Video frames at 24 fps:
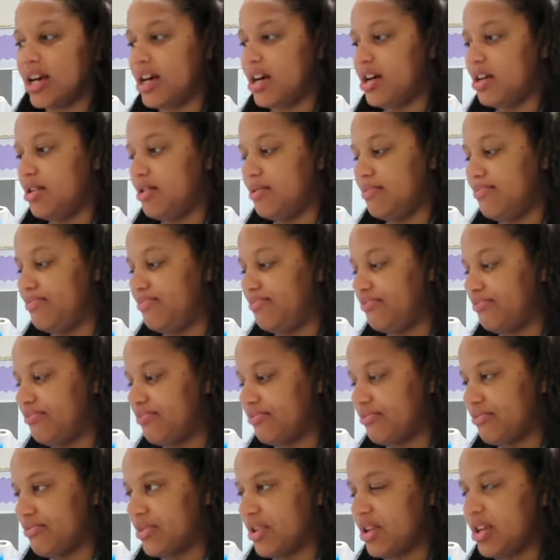
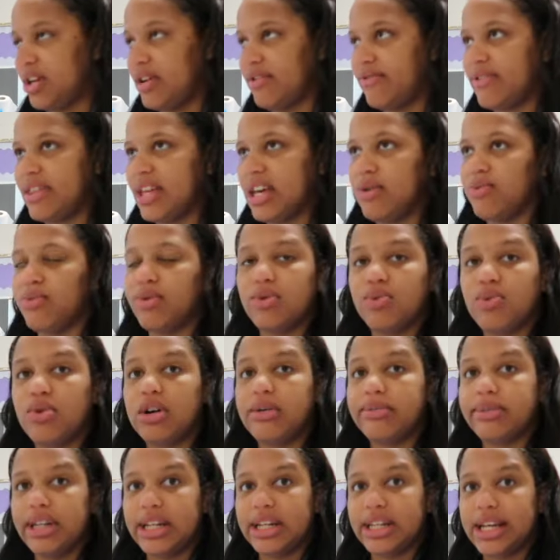if they would
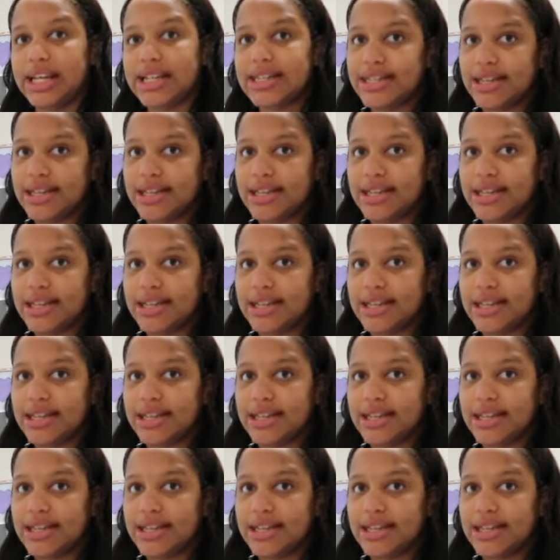want me to like